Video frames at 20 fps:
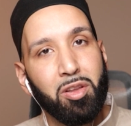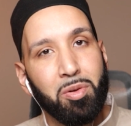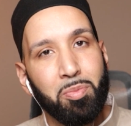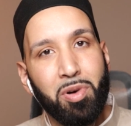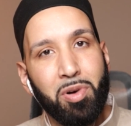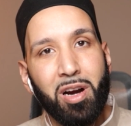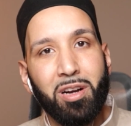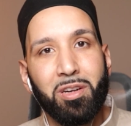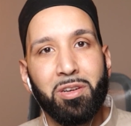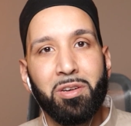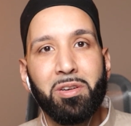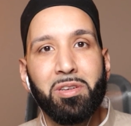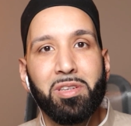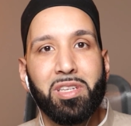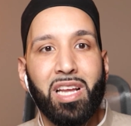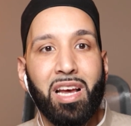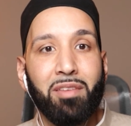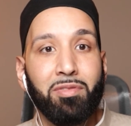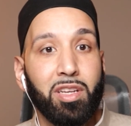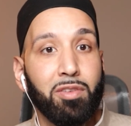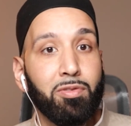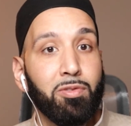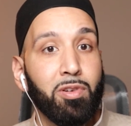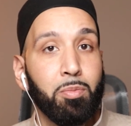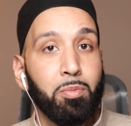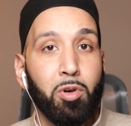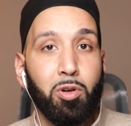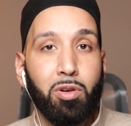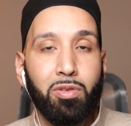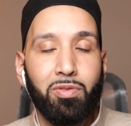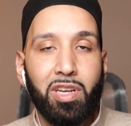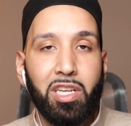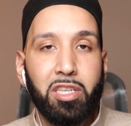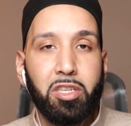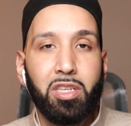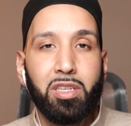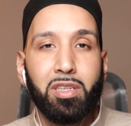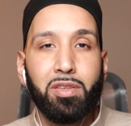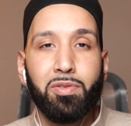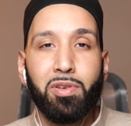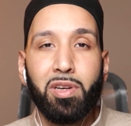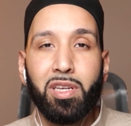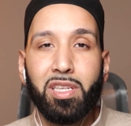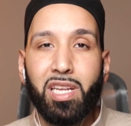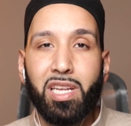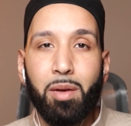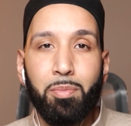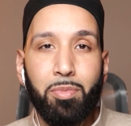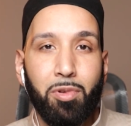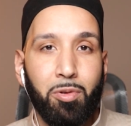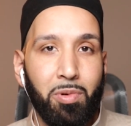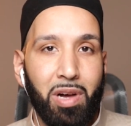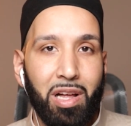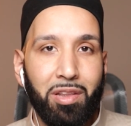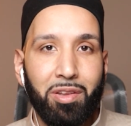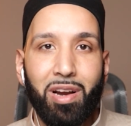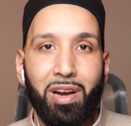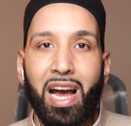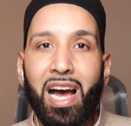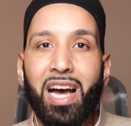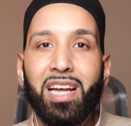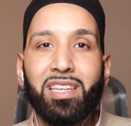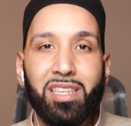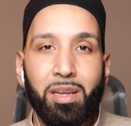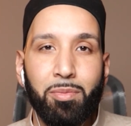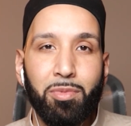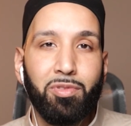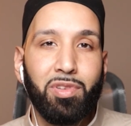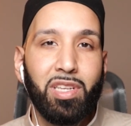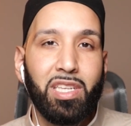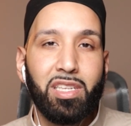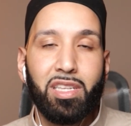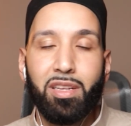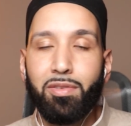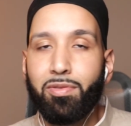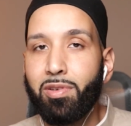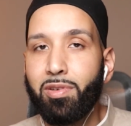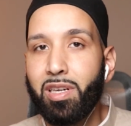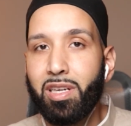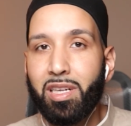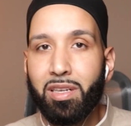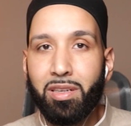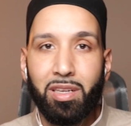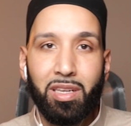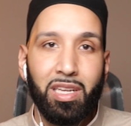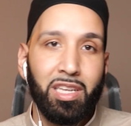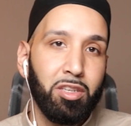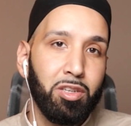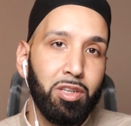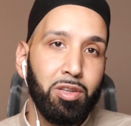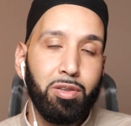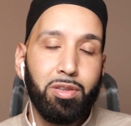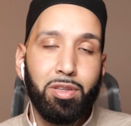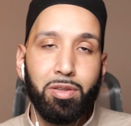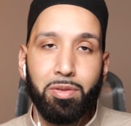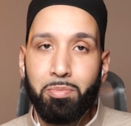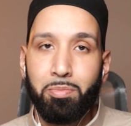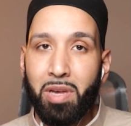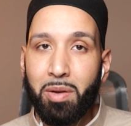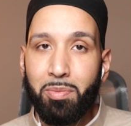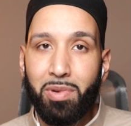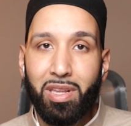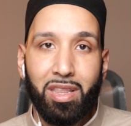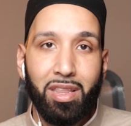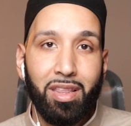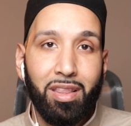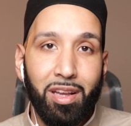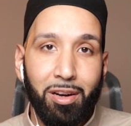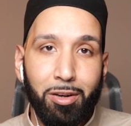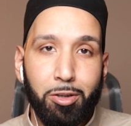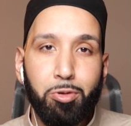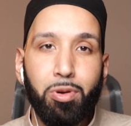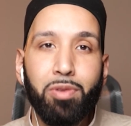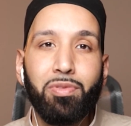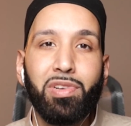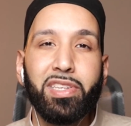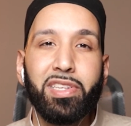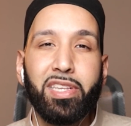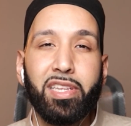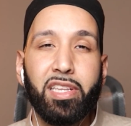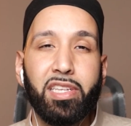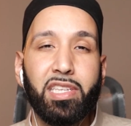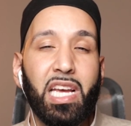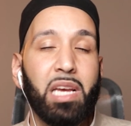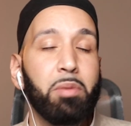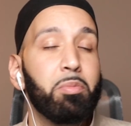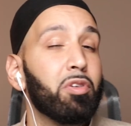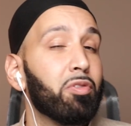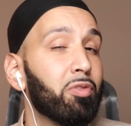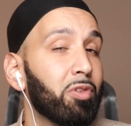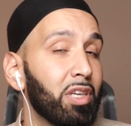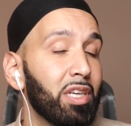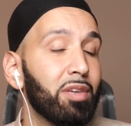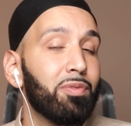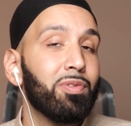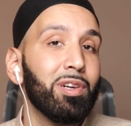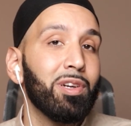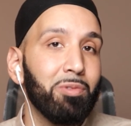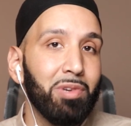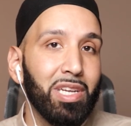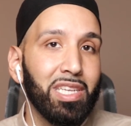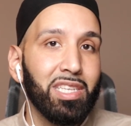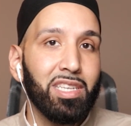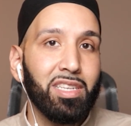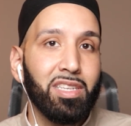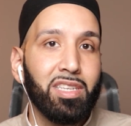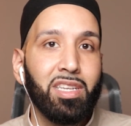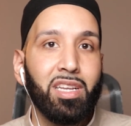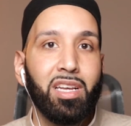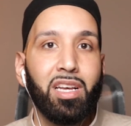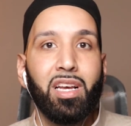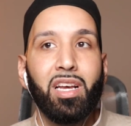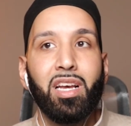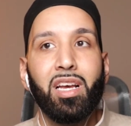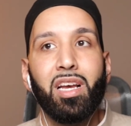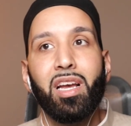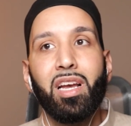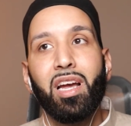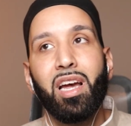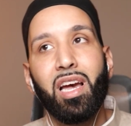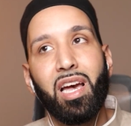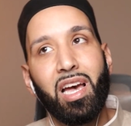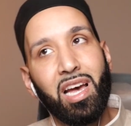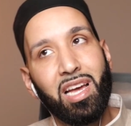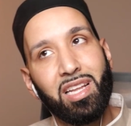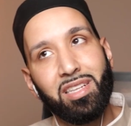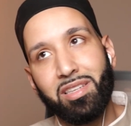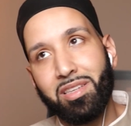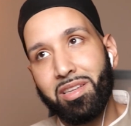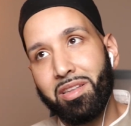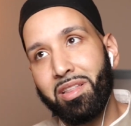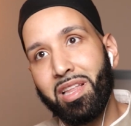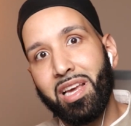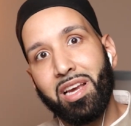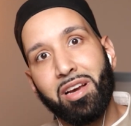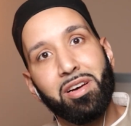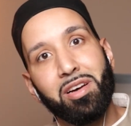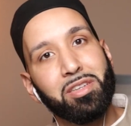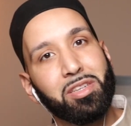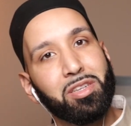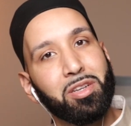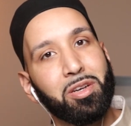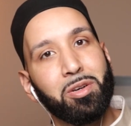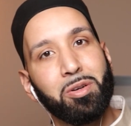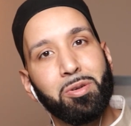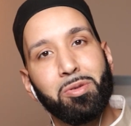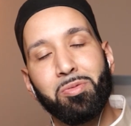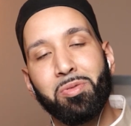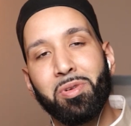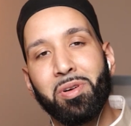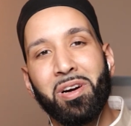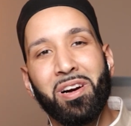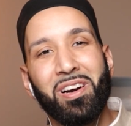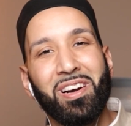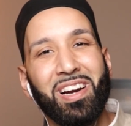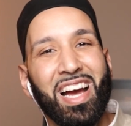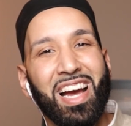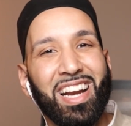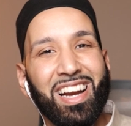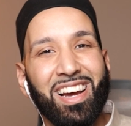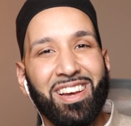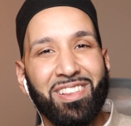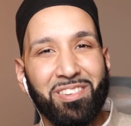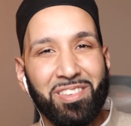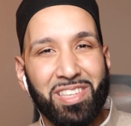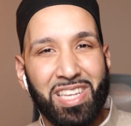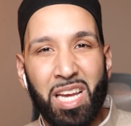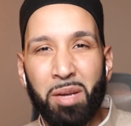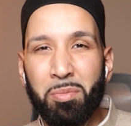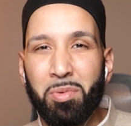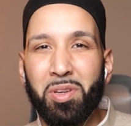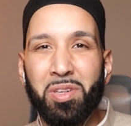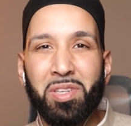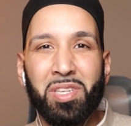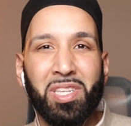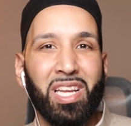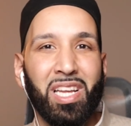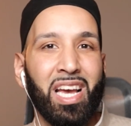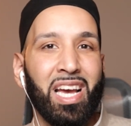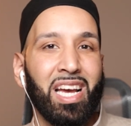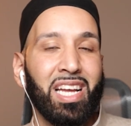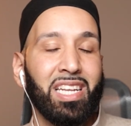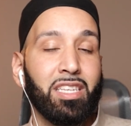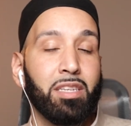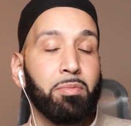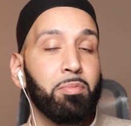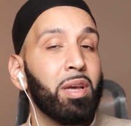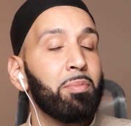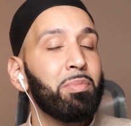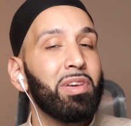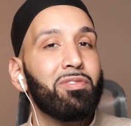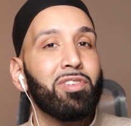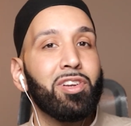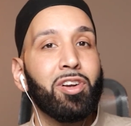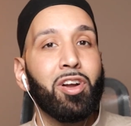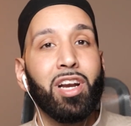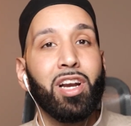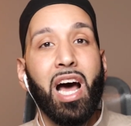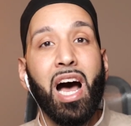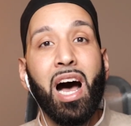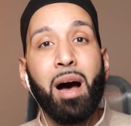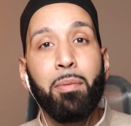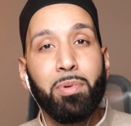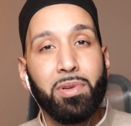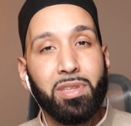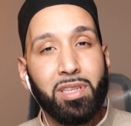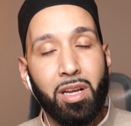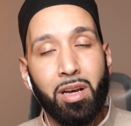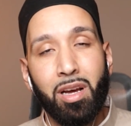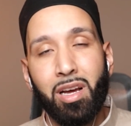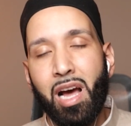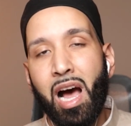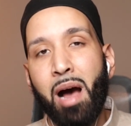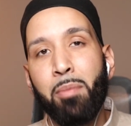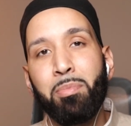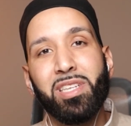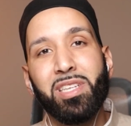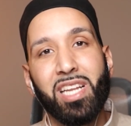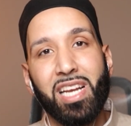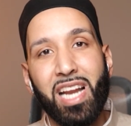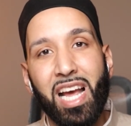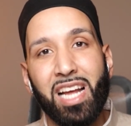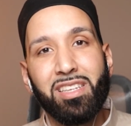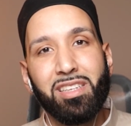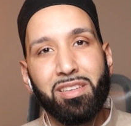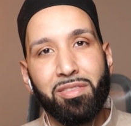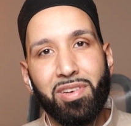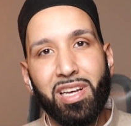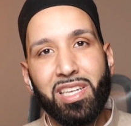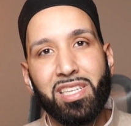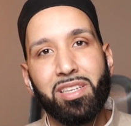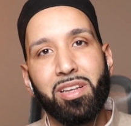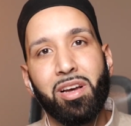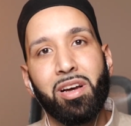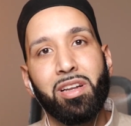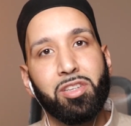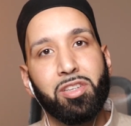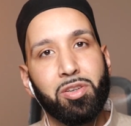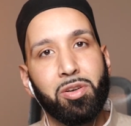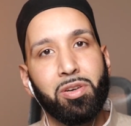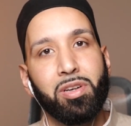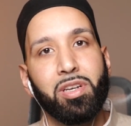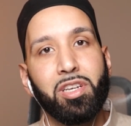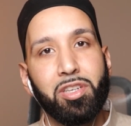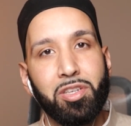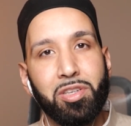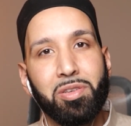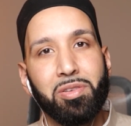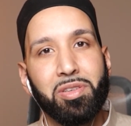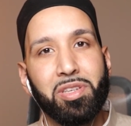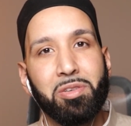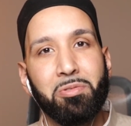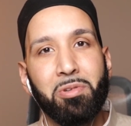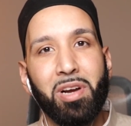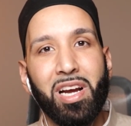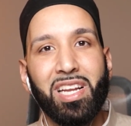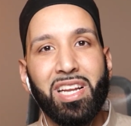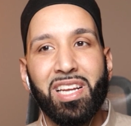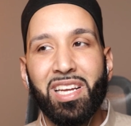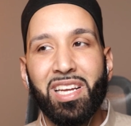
partners have different motivations, for example, while they're at some of these different issues, maybe they're driven to the table for different reasons. And they also are at other tables, and maybe even on opposite ends of us on certain issues, right?